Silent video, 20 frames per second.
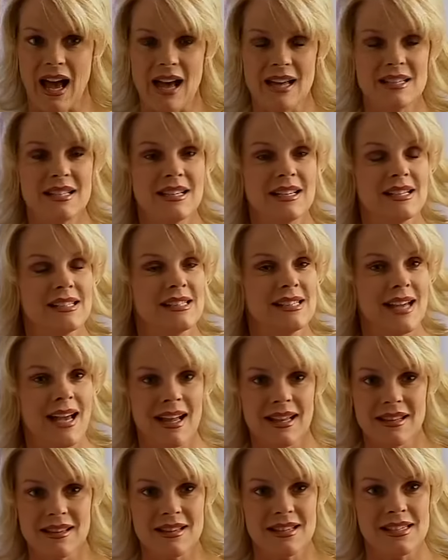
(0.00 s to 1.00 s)
I did
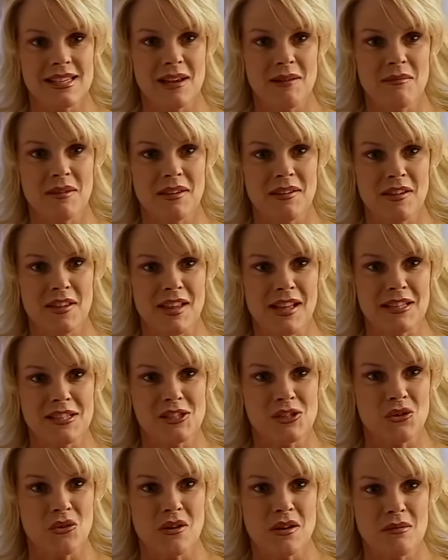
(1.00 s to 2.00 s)
exactly the same thing that
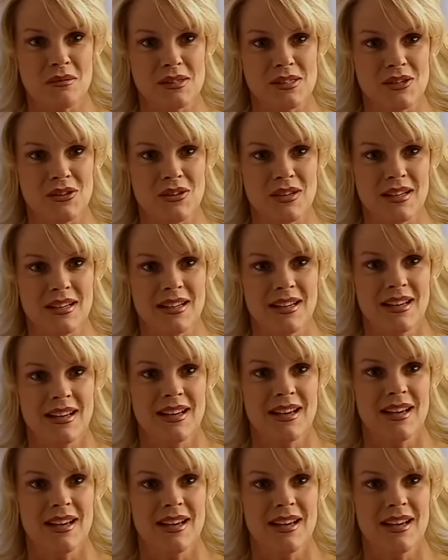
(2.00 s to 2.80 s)
story was doing,